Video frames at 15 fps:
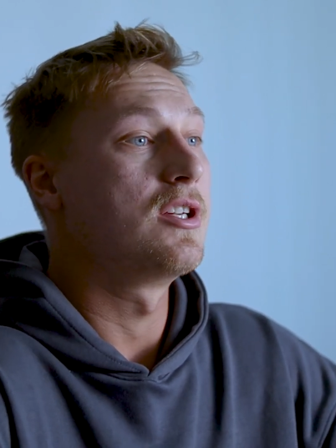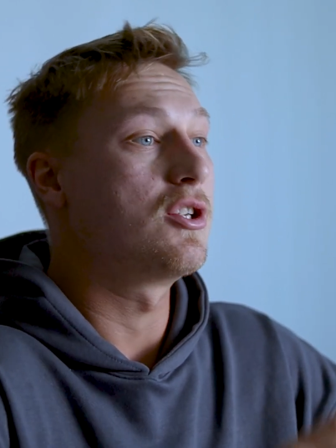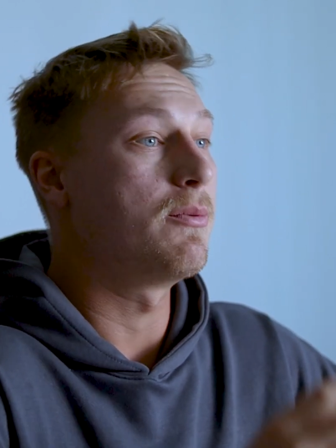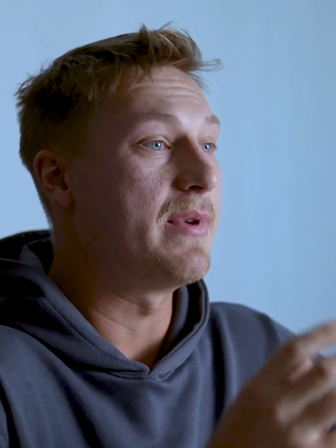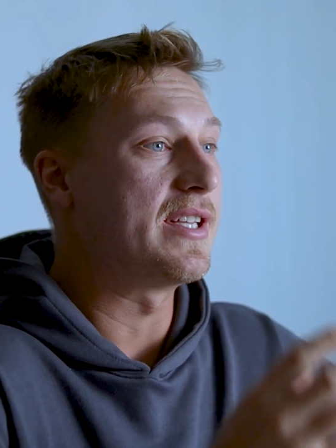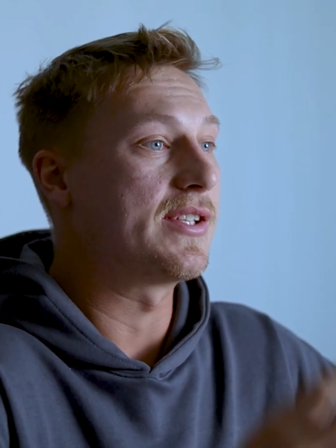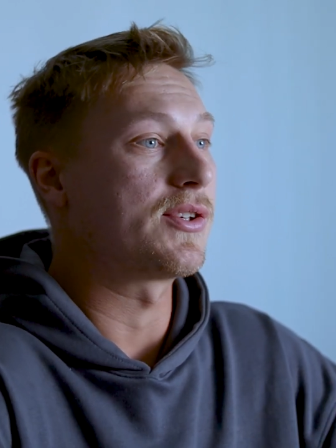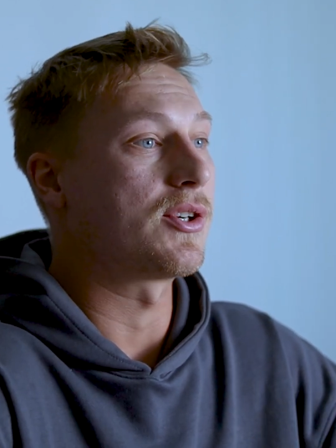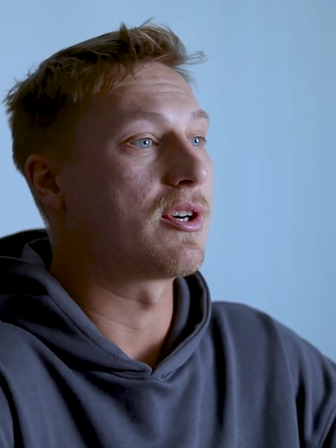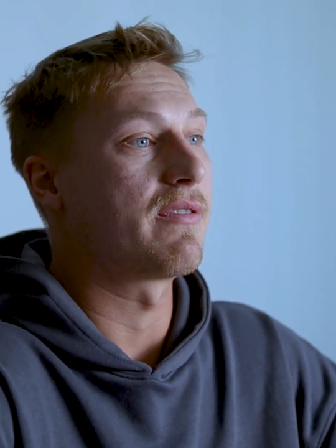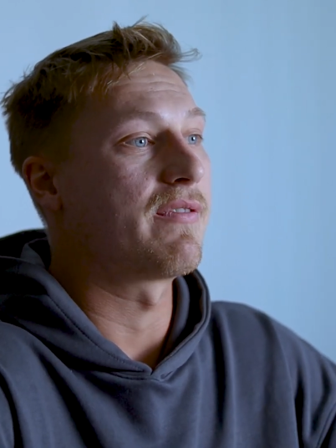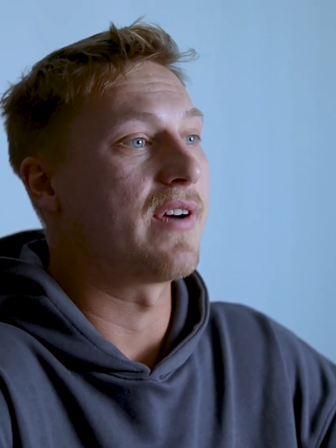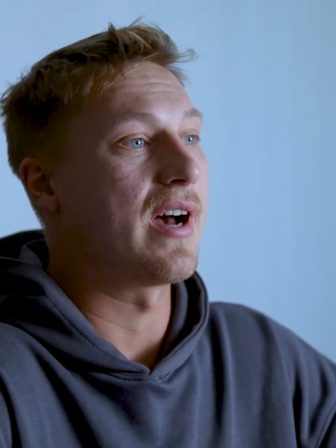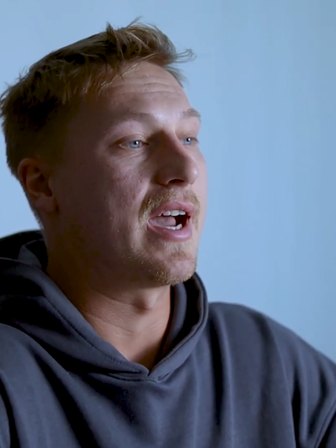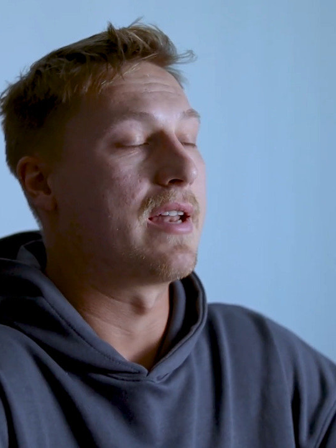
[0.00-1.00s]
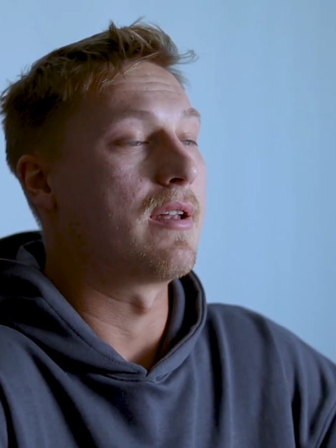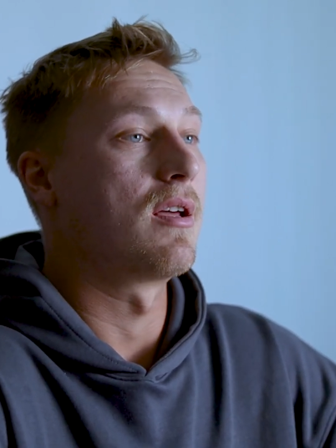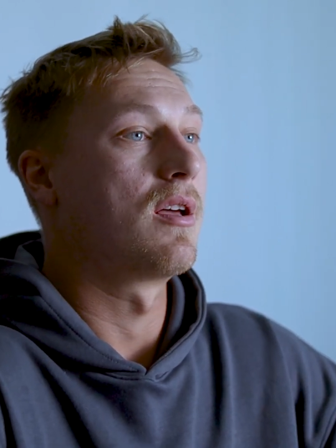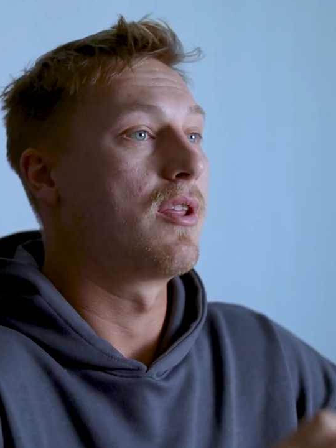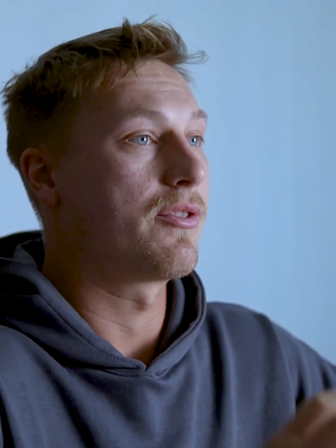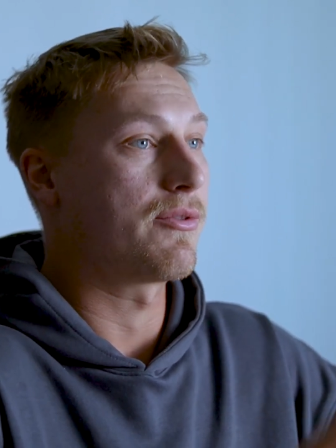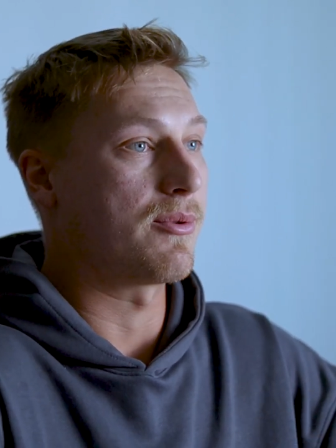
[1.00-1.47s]
to be certified
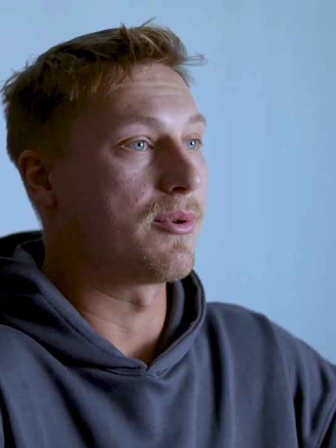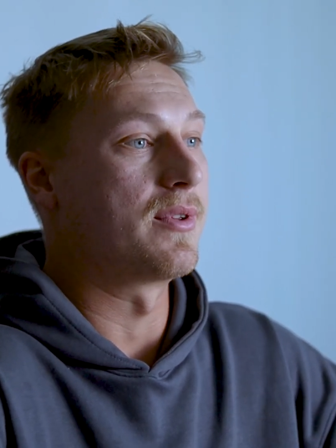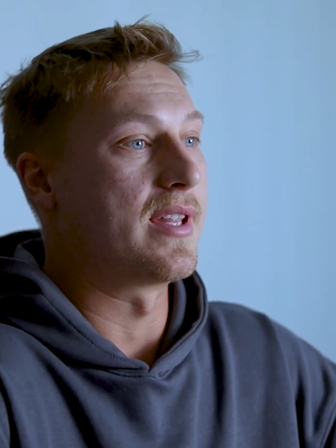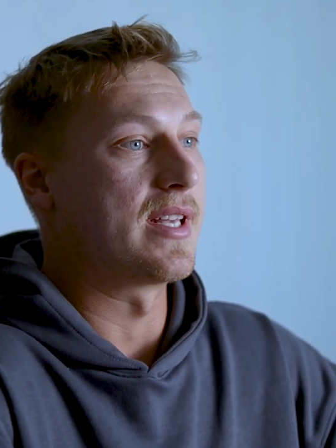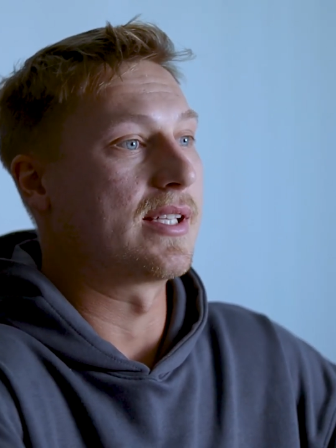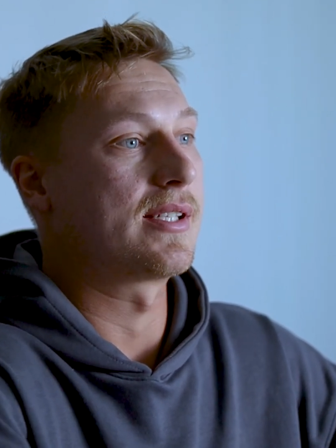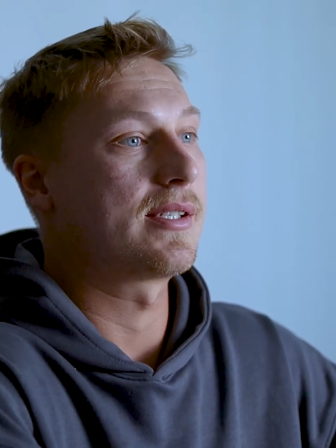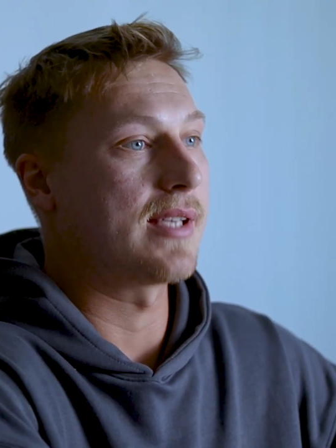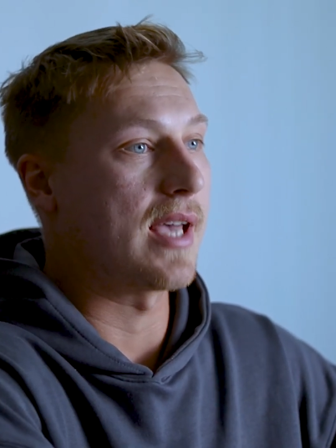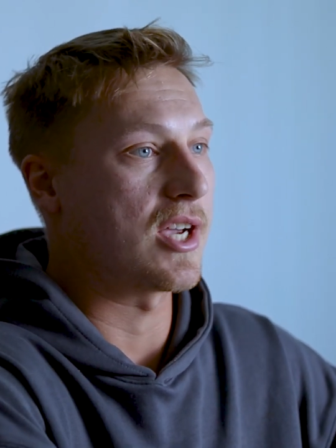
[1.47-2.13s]
through this